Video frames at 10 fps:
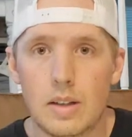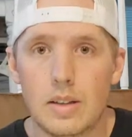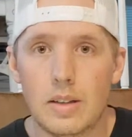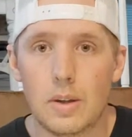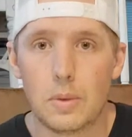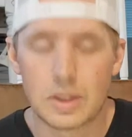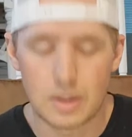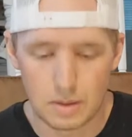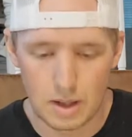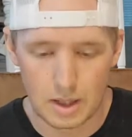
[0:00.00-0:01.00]
Yo, what's
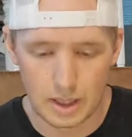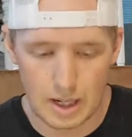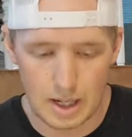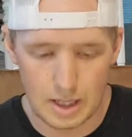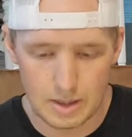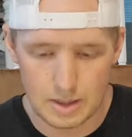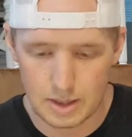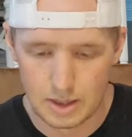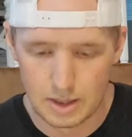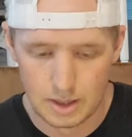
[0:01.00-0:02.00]
going on, guys?